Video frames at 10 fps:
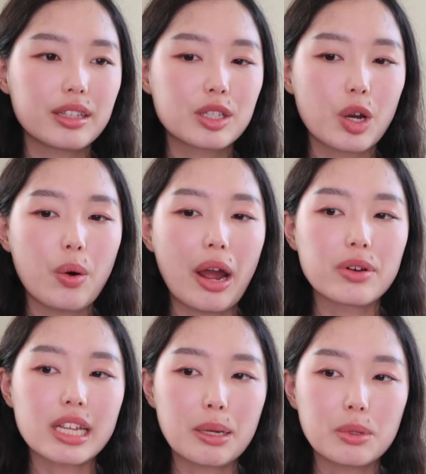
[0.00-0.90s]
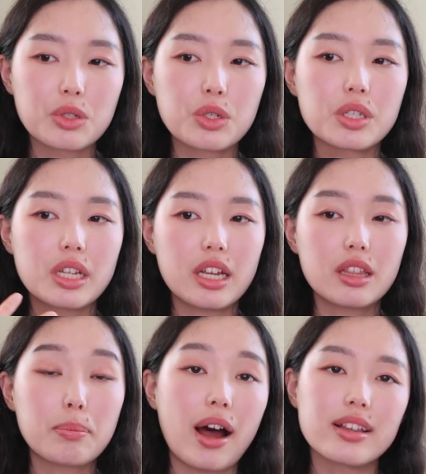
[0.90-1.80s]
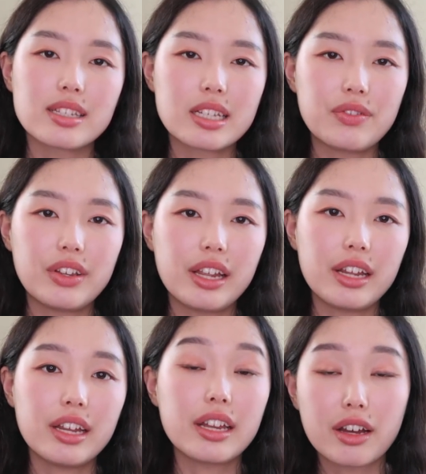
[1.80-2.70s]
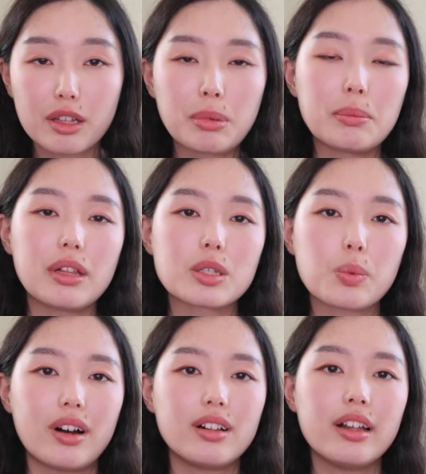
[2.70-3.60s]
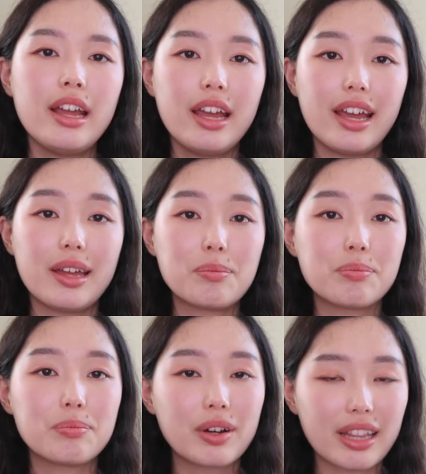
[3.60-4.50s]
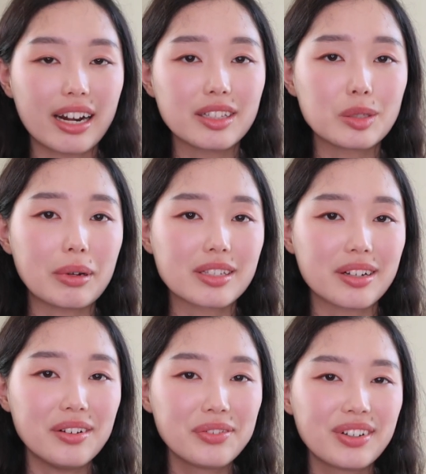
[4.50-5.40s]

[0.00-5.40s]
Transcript: And so I was able to see the positivity in other people as well and put that into myself.